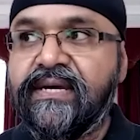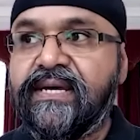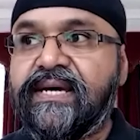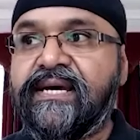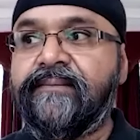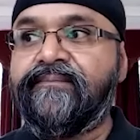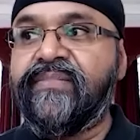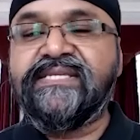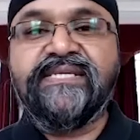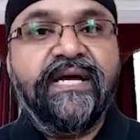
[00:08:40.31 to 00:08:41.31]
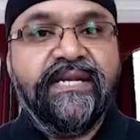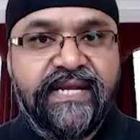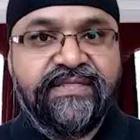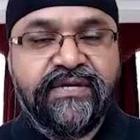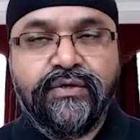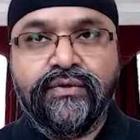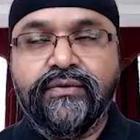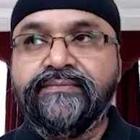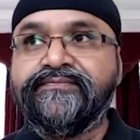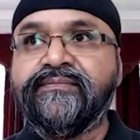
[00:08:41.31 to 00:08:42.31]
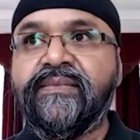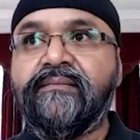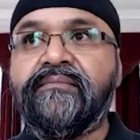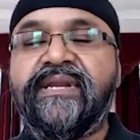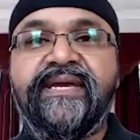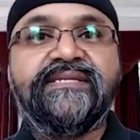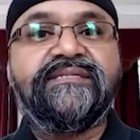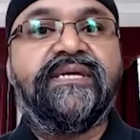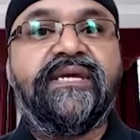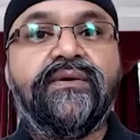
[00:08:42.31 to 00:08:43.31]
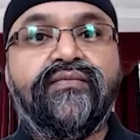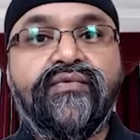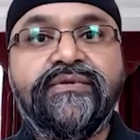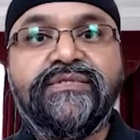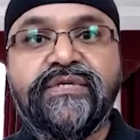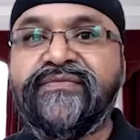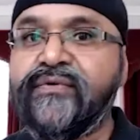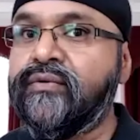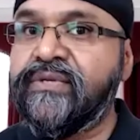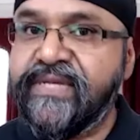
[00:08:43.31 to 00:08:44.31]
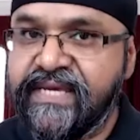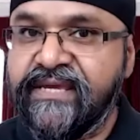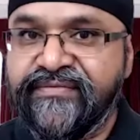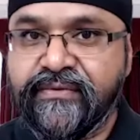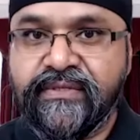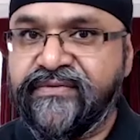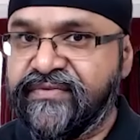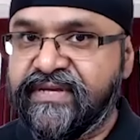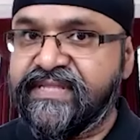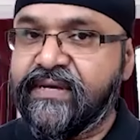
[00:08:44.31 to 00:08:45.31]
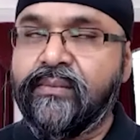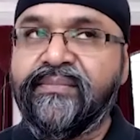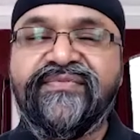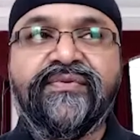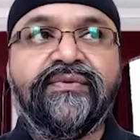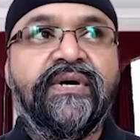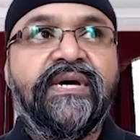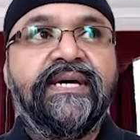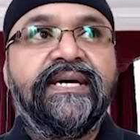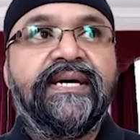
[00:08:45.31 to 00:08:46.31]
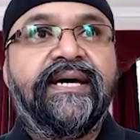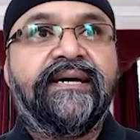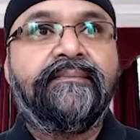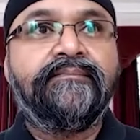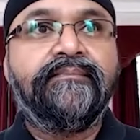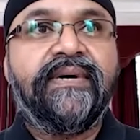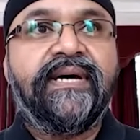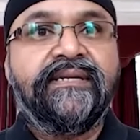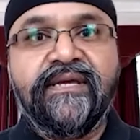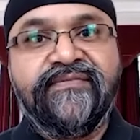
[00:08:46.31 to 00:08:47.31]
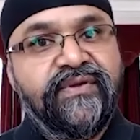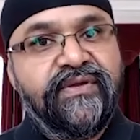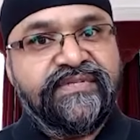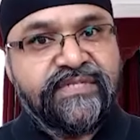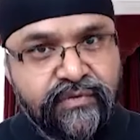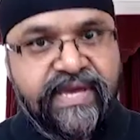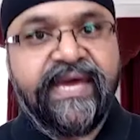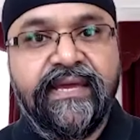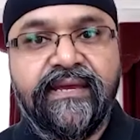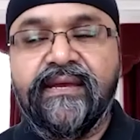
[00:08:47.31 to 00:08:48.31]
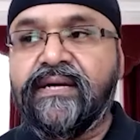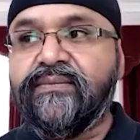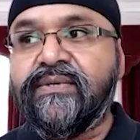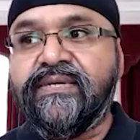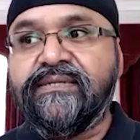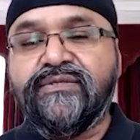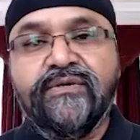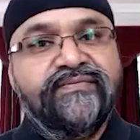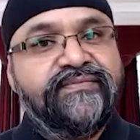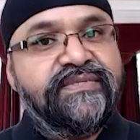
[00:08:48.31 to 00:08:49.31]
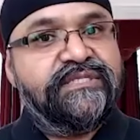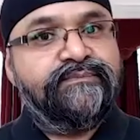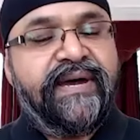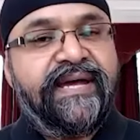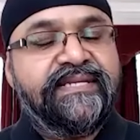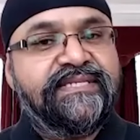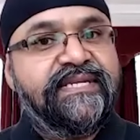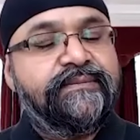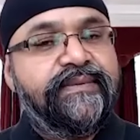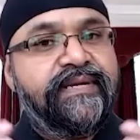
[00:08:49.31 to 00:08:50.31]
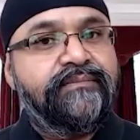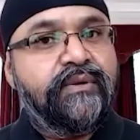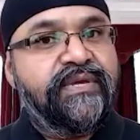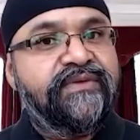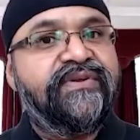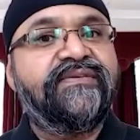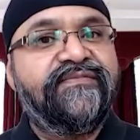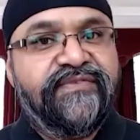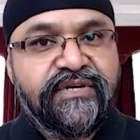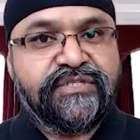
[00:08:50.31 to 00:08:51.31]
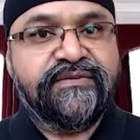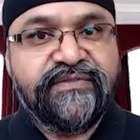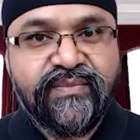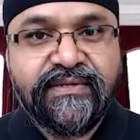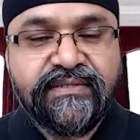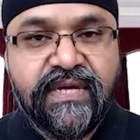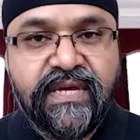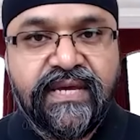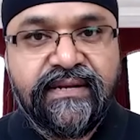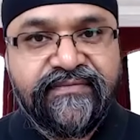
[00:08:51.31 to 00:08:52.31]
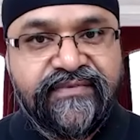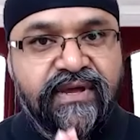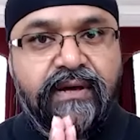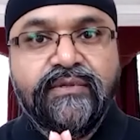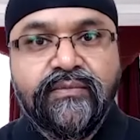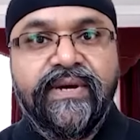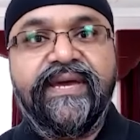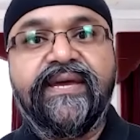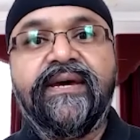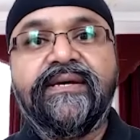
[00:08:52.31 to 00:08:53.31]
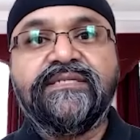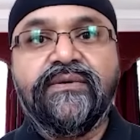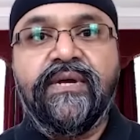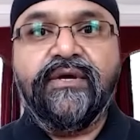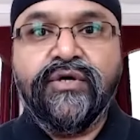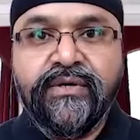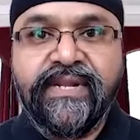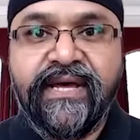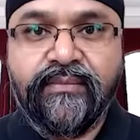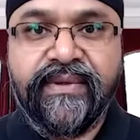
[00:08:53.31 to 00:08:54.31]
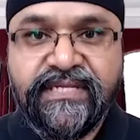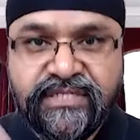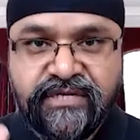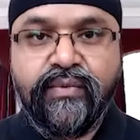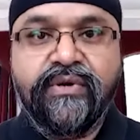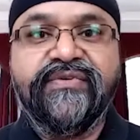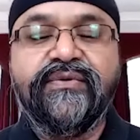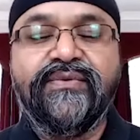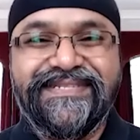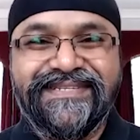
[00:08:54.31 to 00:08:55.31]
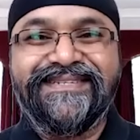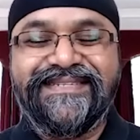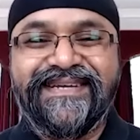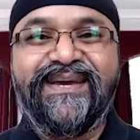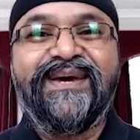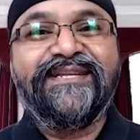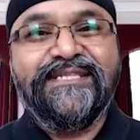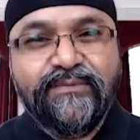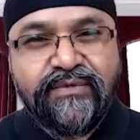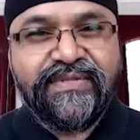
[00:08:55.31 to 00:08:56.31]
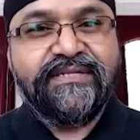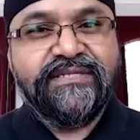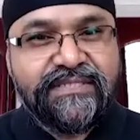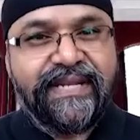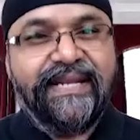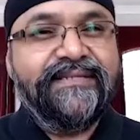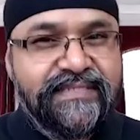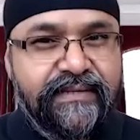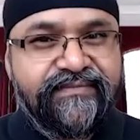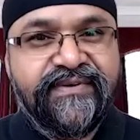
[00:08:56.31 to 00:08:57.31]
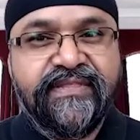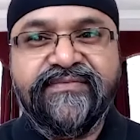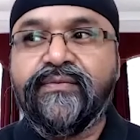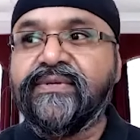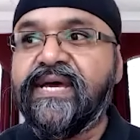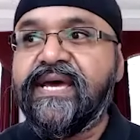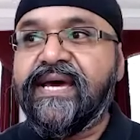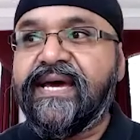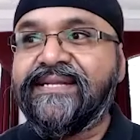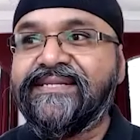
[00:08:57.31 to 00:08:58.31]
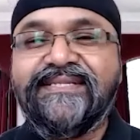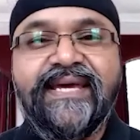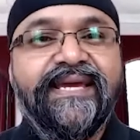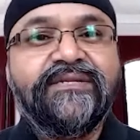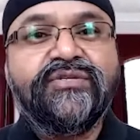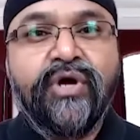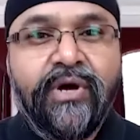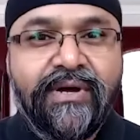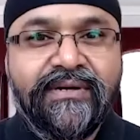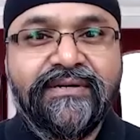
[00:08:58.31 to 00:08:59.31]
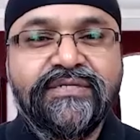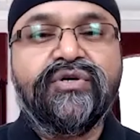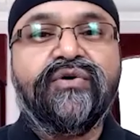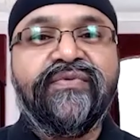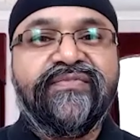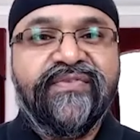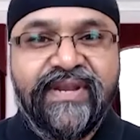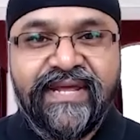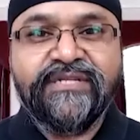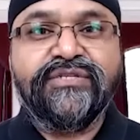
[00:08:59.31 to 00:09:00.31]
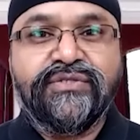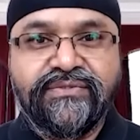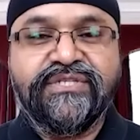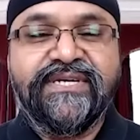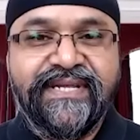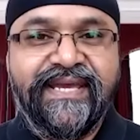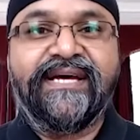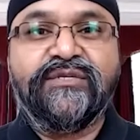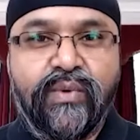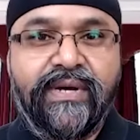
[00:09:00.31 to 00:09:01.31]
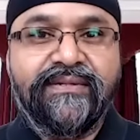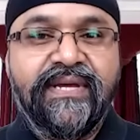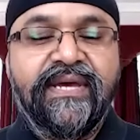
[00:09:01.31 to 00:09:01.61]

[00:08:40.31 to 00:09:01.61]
Um, it's unethical. Money is the root of all evil, if you've heard that one before. Um, and if, if it's okay, I want to sort of disband this a little bit and probably give another version of the world in a very humble way. So it could help each and every one of you listening today to move that just that little step further forward and take charge of your financial journey as well.